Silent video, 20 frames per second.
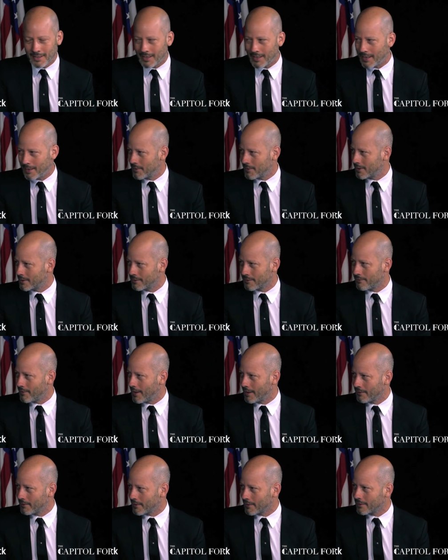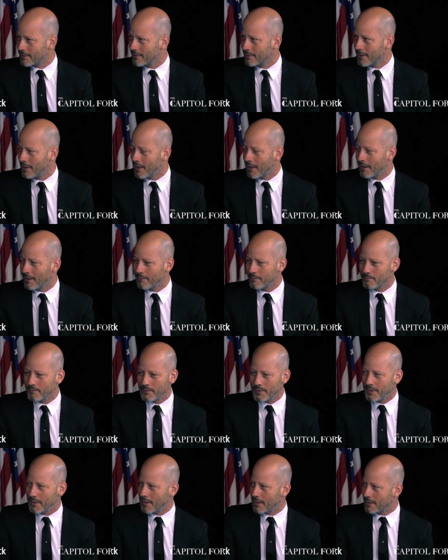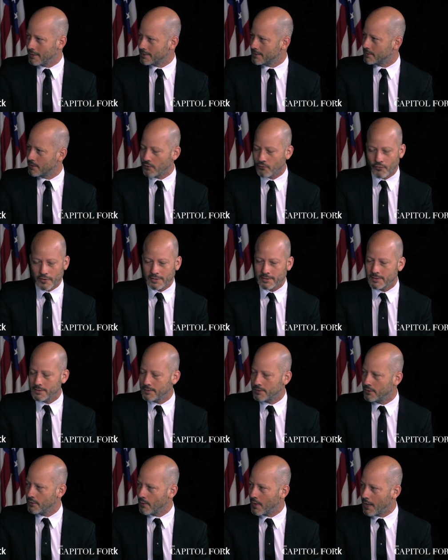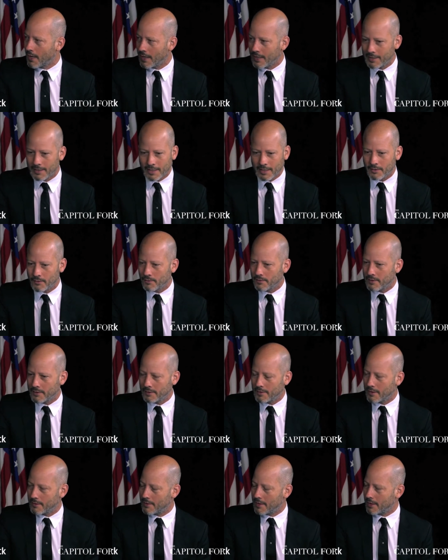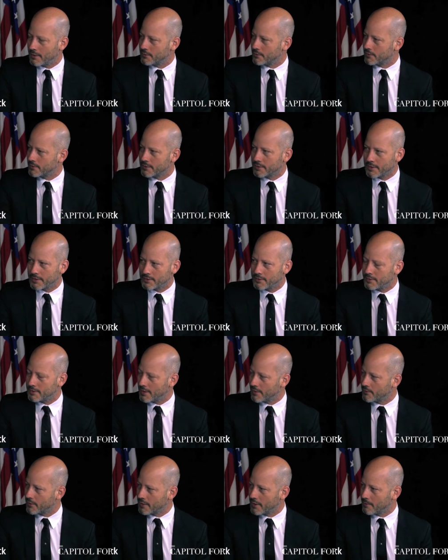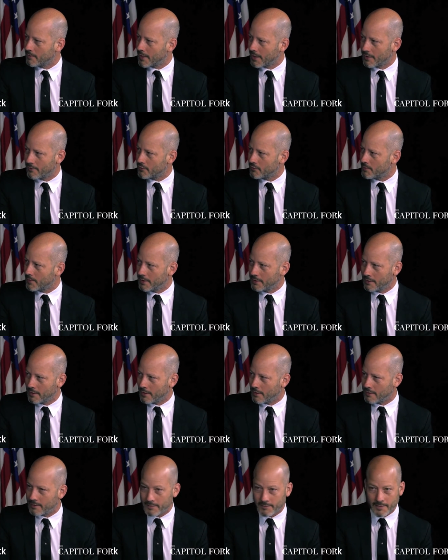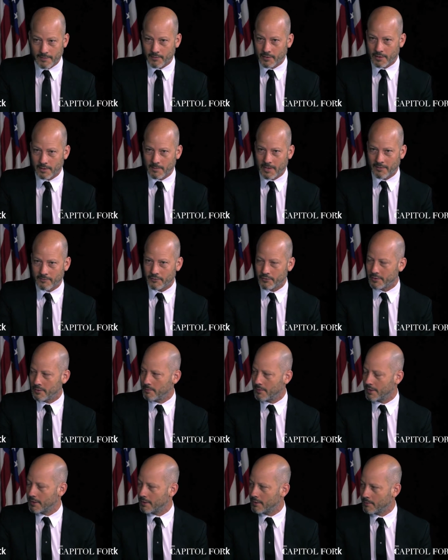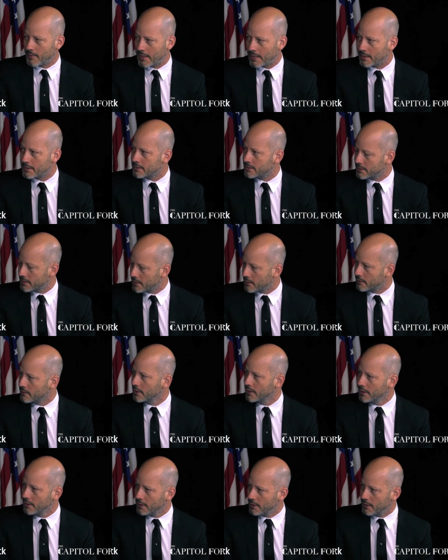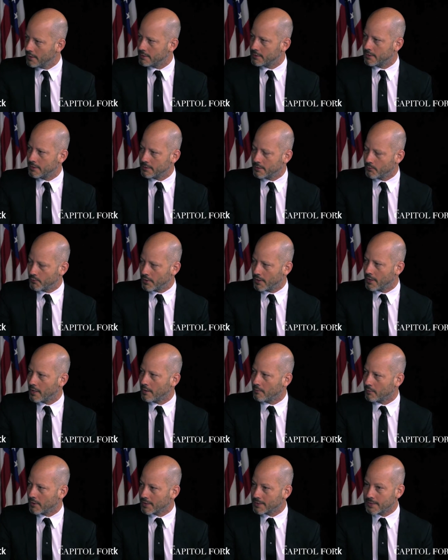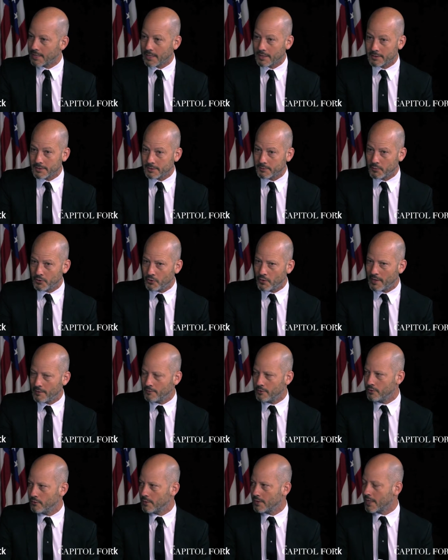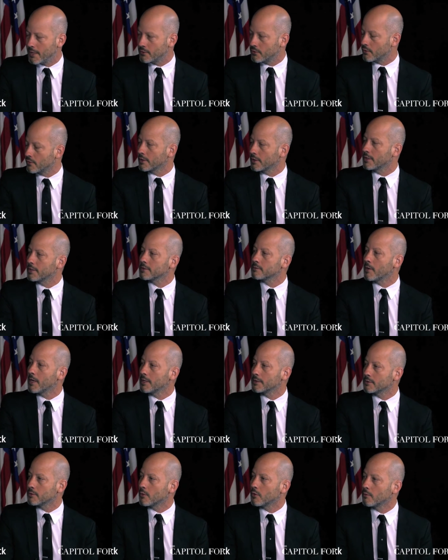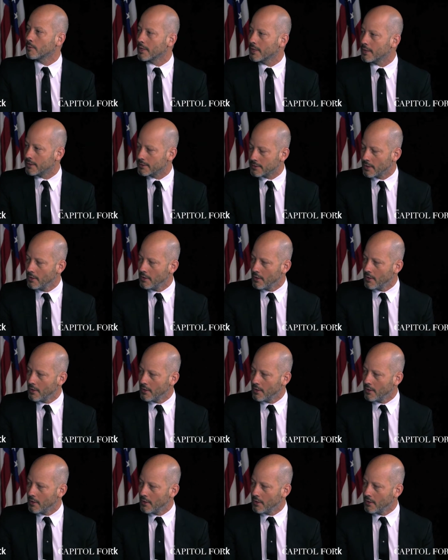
I'm not going to file there um, the because the risk is too high, and I don't think that that jurisdiction's ever coming after me. Uh, they've never come after anybody in the past. So okay. it's, a, it's a pretty complex analysis, but you have to do it as early as possible because